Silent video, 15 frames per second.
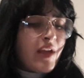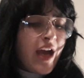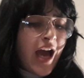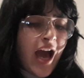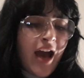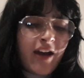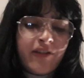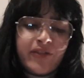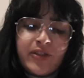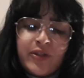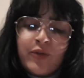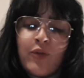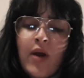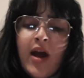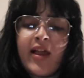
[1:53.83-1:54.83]
after
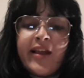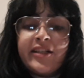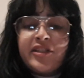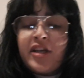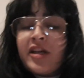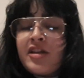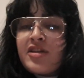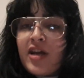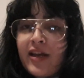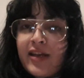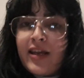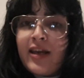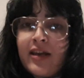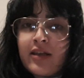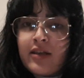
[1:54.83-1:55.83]
a while I changed
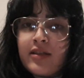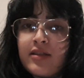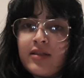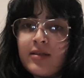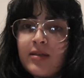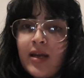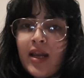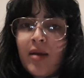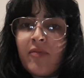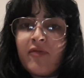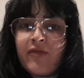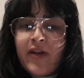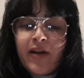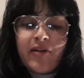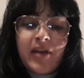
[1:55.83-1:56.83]
ideas, and I'm
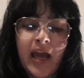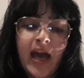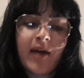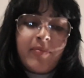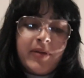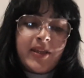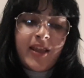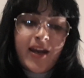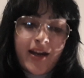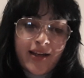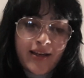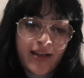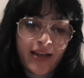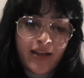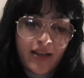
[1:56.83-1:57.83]
very happy that I
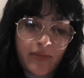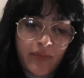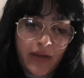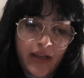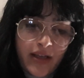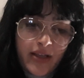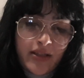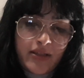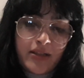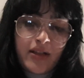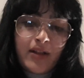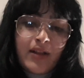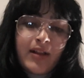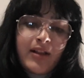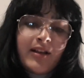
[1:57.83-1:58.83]
did because
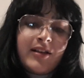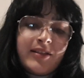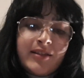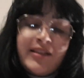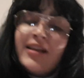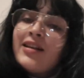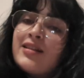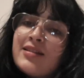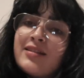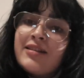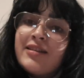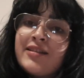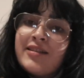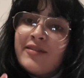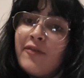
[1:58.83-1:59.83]
this
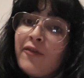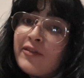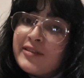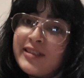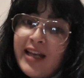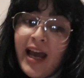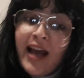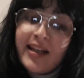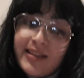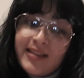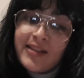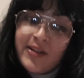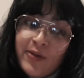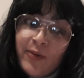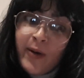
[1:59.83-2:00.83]
is a
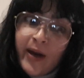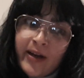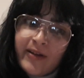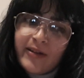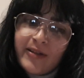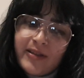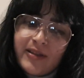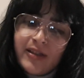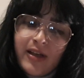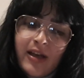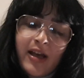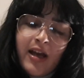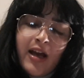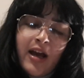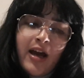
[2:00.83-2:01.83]
fantastic record.
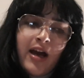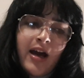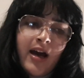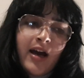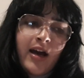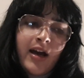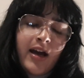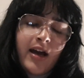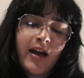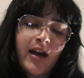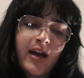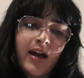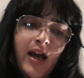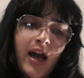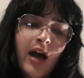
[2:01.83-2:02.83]
Uh,
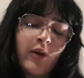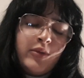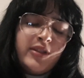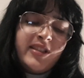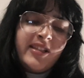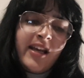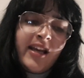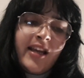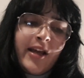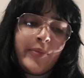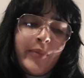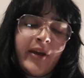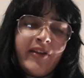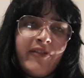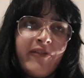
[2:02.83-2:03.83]
I would say that
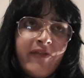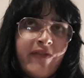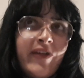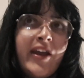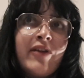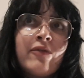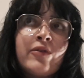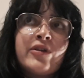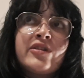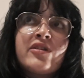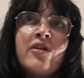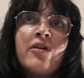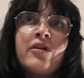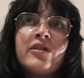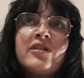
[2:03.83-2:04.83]
my favorite
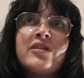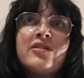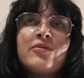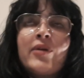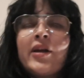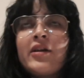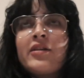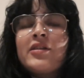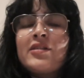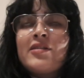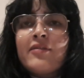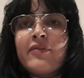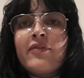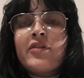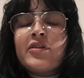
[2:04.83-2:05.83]
song on this record is the
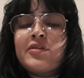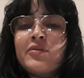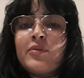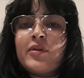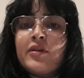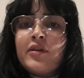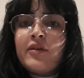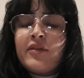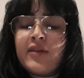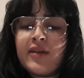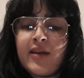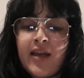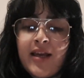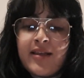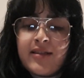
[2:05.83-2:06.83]
first one,
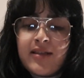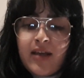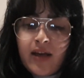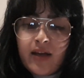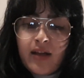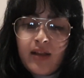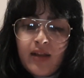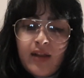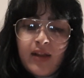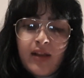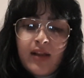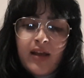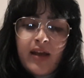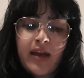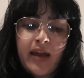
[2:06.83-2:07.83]
Euthanasia,
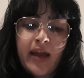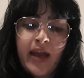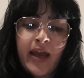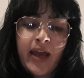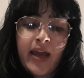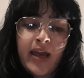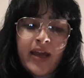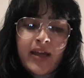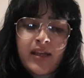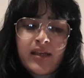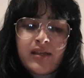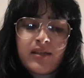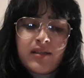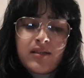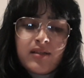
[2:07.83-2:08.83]

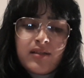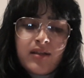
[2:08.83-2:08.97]
and